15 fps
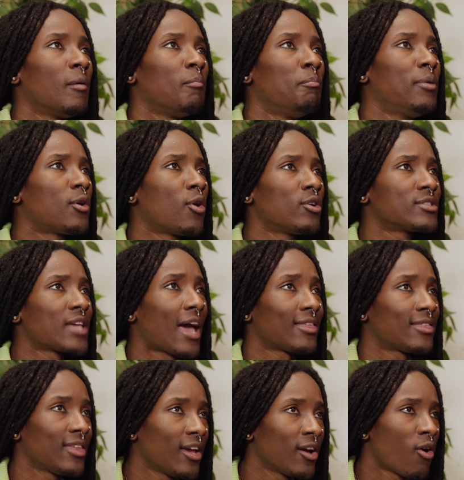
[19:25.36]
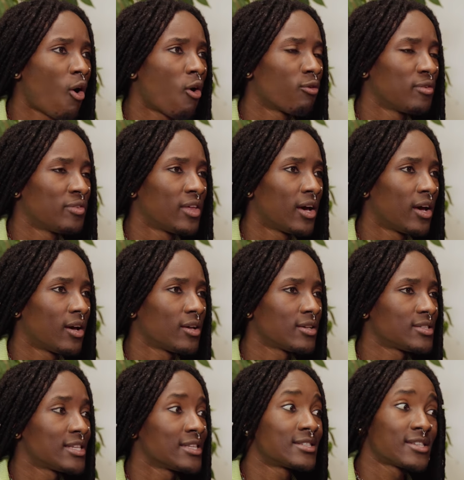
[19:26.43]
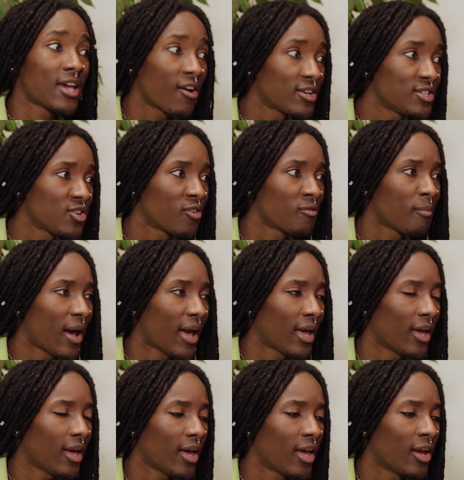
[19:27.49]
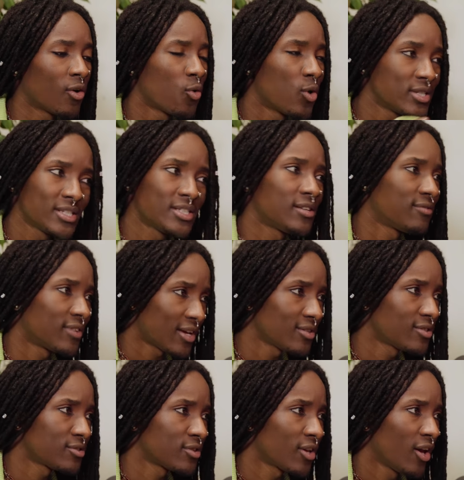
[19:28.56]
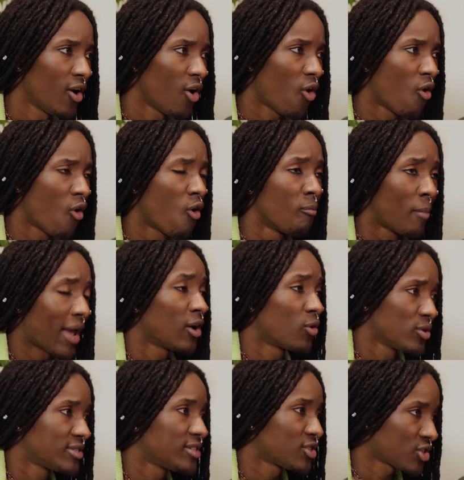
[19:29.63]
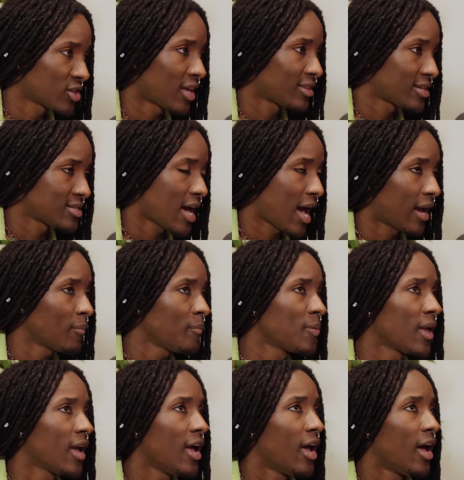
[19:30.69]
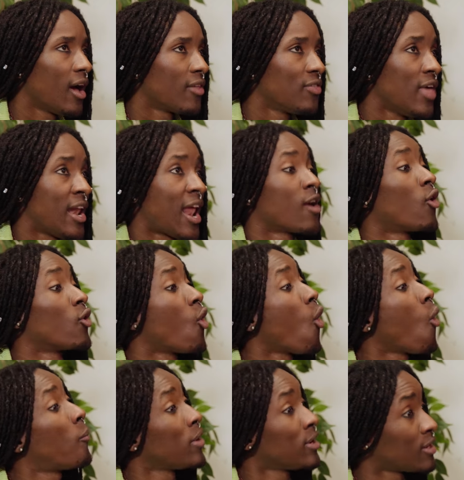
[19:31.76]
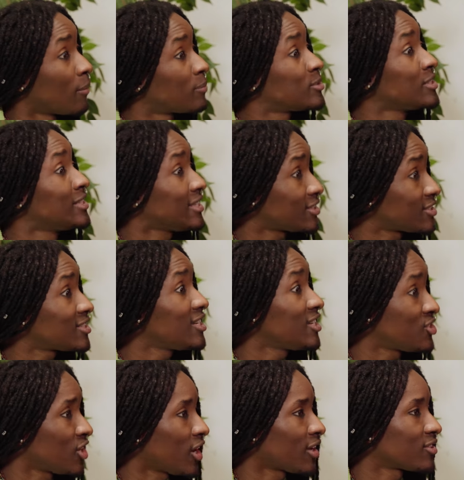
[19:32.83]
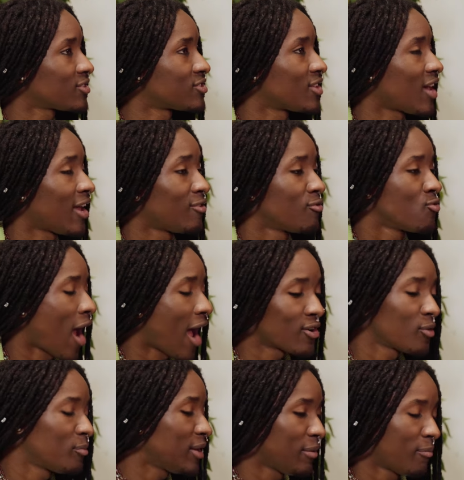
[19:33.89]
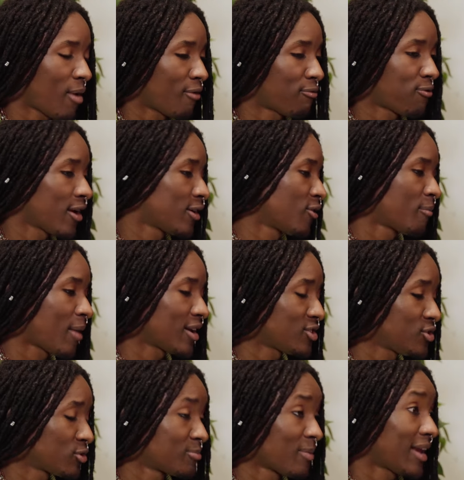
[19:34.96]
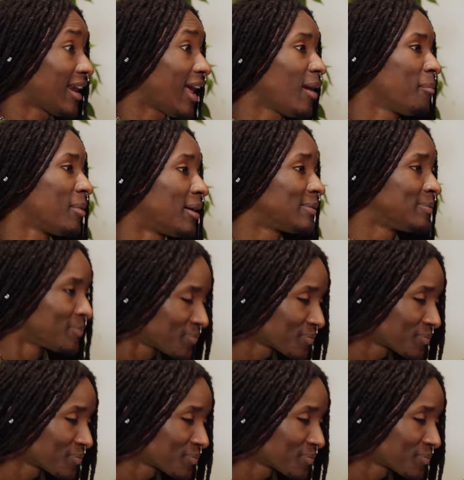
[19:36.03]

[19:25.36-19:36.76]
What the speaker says: because I think of the sincerity of my inquisitiveness or my inquisition at the time, then I got opened up to these teachings. And randomly, a friend of mine, she was my neighbor,